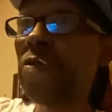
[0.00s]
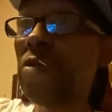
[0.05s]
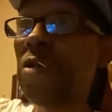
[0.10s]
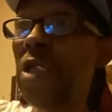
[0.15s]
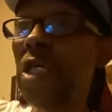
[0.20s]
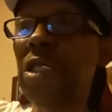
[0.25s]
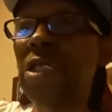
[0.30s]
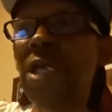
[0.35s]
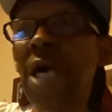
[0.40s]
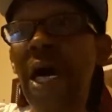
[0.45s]

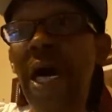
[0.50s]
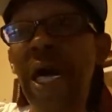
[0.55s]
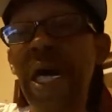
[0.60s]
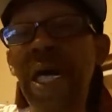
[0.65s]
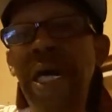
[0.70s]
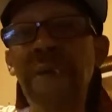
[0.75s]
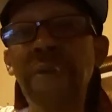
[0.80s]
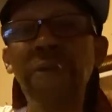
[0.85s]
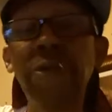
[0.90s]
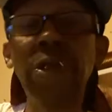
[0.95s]
that's
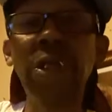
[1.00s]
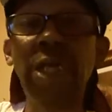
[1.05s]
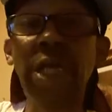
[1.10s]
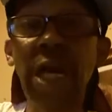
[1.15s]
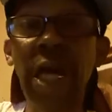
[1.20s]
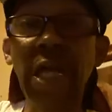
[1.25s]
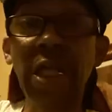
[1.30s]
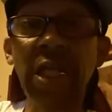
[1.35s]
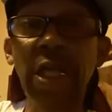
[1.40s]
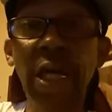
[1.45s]
able to
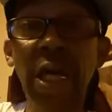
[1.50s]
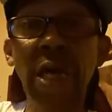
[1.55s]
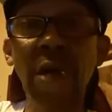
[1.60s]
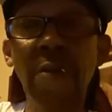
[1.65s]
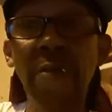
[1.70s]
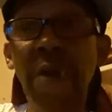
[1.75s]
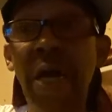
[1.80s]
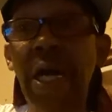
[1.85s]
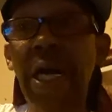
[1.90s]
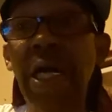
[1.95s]

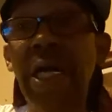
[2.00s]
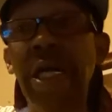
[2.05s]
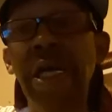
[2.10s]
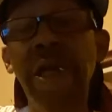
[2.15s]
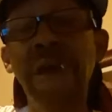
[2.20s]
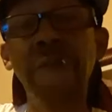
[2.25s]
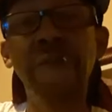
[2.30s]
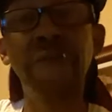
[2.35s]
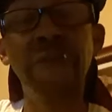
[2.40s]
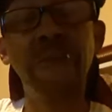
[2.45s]
goddamn, man,
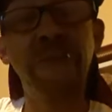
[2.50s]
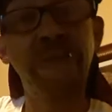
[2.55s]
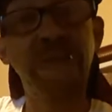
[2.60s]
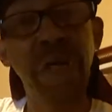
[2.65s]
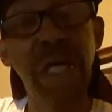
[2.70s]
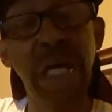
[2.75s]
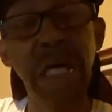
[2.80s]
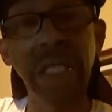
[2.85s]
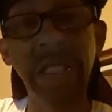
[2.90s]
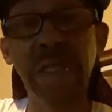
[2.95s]
help
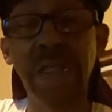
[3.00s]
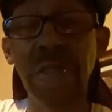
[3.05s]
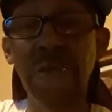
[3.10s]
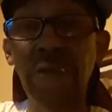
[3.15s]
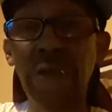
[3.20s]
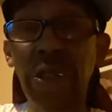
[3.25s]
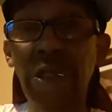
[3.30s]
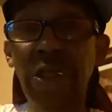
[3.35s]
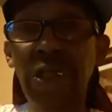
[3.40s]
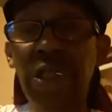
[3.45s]
prepare some
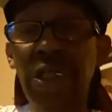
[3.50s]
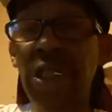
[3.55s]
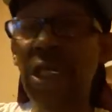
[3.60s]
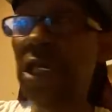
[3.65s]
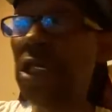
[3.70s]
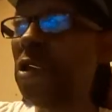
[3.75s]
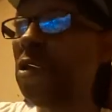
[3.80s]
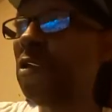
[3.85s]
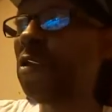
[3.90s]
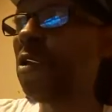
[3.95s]
of this
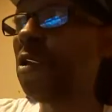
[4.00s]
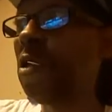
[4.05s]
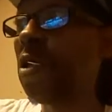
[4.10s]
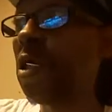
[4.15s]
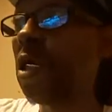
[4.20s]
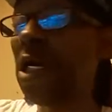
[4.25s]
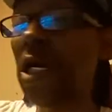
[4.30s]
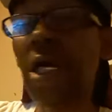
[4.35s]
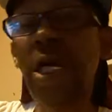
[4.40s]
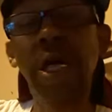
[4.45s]
shit.
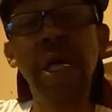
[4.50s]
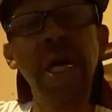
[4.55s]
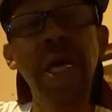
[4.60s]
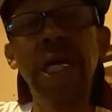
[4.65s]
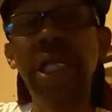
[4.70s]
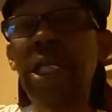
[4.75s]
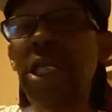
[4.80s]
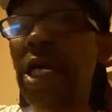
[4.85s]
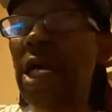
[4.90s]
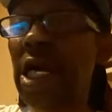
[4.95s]

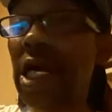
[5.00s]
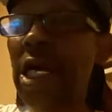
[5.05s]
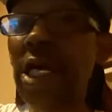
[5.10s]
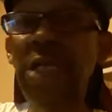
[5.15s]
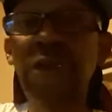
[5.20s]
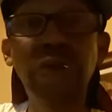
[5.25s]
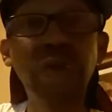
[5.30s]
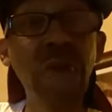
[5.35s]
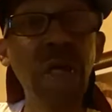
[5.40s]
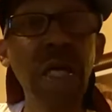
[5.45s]
And they
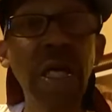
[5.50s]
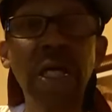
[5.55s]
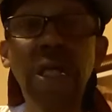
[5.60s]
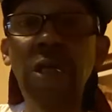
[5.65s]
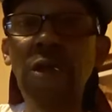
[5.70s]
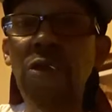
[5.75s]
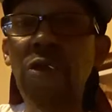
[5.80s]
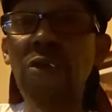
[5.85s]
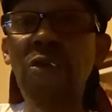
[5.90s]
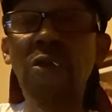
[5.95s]
ain't trying to
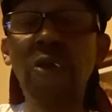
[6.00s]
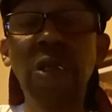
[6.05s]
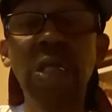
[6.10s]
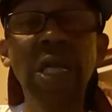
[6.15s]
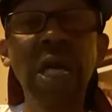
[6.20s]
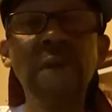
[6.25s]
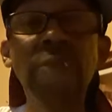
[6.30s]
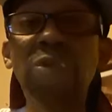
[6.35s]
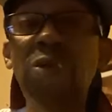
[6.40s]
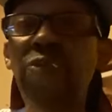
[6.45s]
do it.
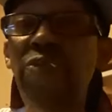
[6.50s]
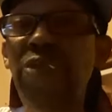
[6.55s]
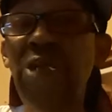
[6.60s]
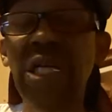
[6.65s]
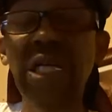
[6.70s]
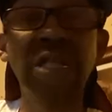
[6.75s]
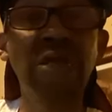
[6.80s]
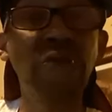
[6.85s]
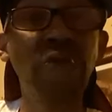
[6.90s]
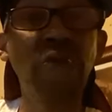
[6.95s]
They
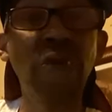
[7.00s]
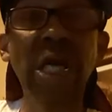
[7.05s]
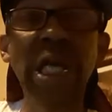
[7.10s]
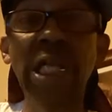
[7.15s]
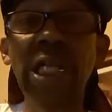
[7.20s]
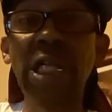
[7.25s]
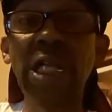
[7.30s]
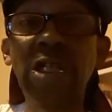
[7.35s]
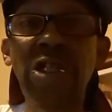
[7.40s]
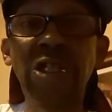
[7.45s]

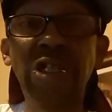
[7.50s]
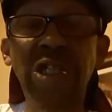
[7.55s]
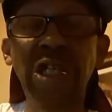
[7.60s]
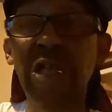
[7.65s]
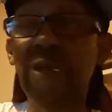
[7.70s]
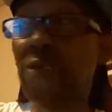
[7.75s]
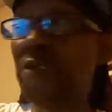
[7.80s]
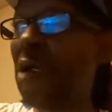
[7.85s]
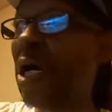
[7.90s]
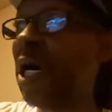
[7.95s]
perpetuating this
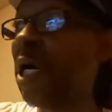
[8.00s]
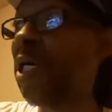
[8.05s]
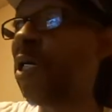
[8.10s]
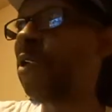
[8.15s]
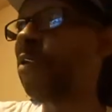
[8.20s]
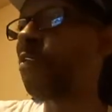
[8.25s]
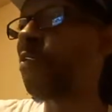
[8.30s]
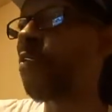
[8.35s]
shit, man.